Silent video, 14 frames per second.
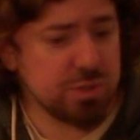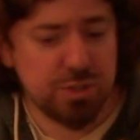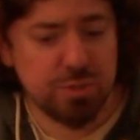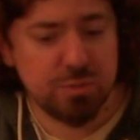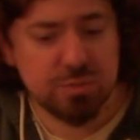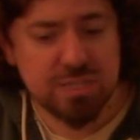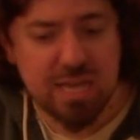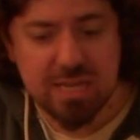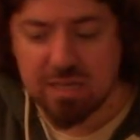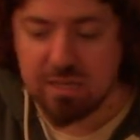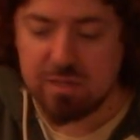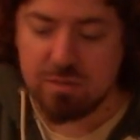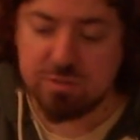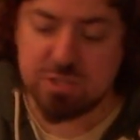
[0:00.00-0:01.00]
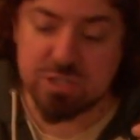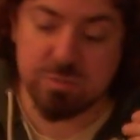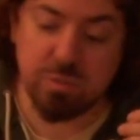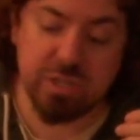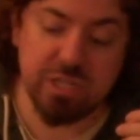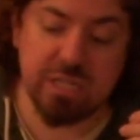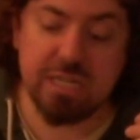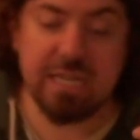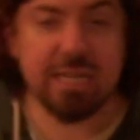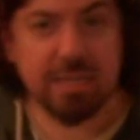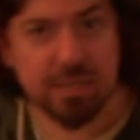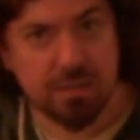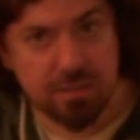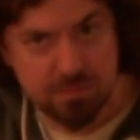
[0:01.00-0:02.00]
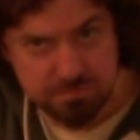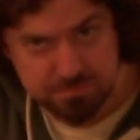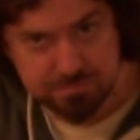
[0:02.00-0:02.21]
do you take just what you need